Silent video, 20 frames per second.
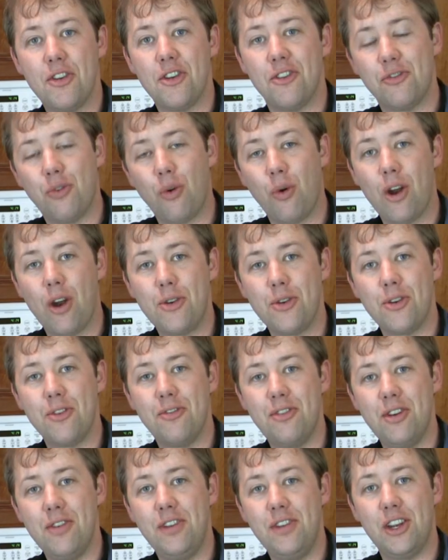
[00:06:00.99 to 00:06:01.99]
to
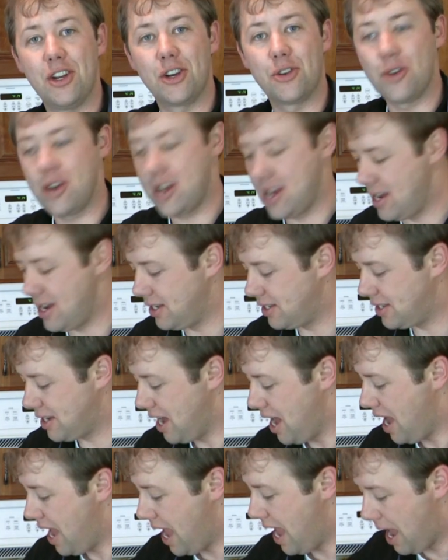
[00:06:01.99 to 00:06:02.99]
450 degrees
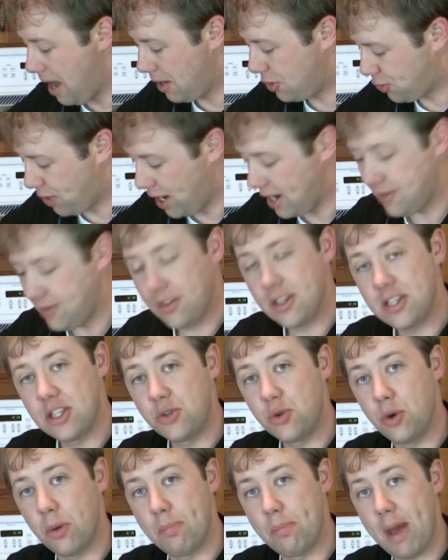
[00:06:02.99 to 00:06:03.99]
and transfer this
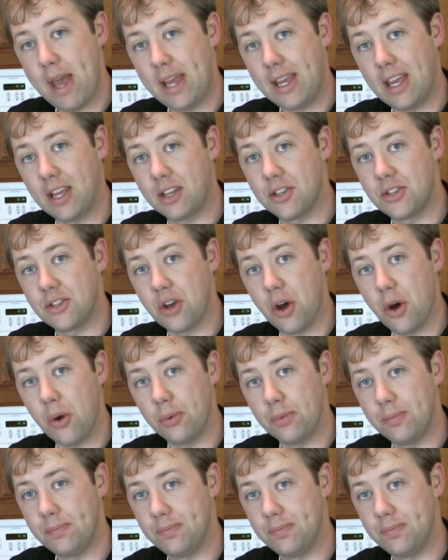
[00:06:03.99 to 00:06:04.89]
to a baking stone.